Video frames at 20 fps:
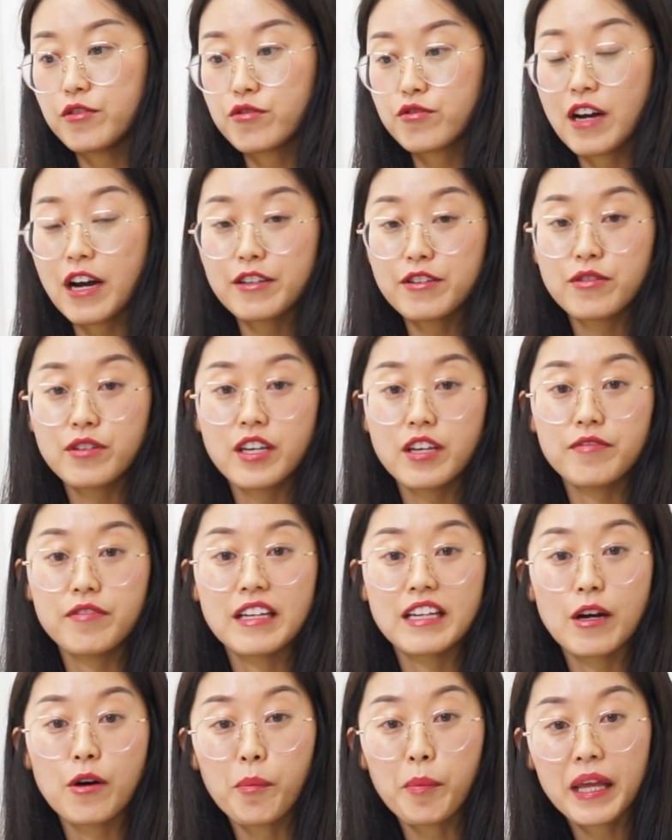You try to
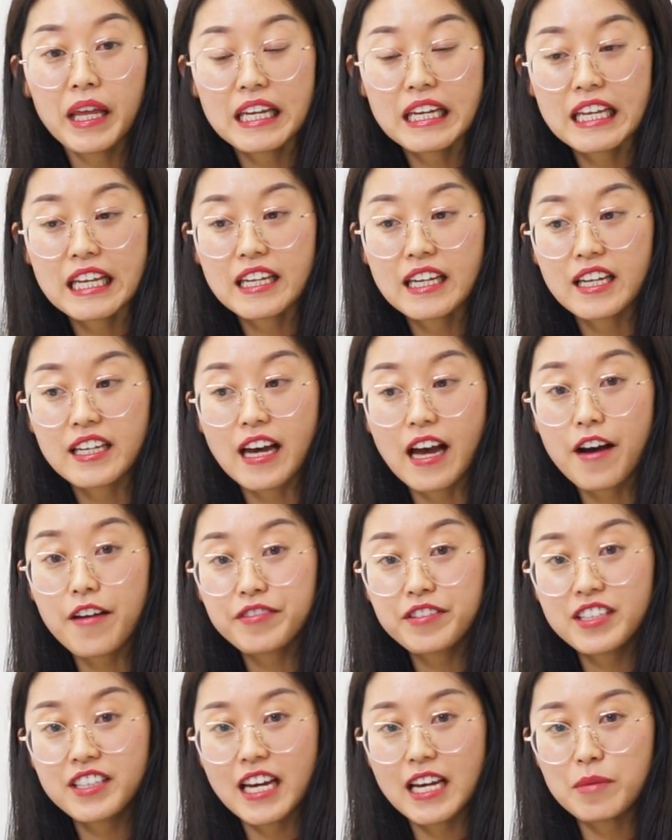give an opinion, and
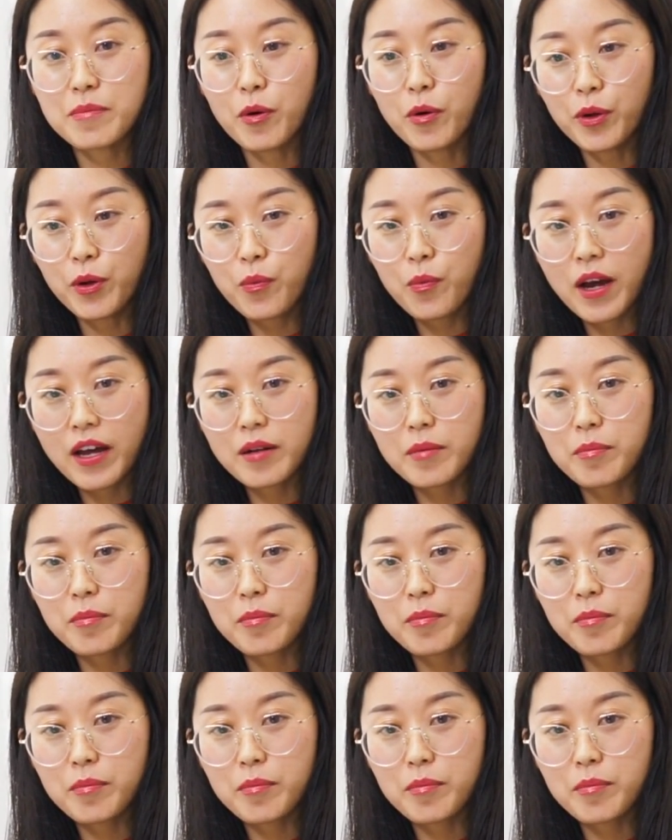after that, body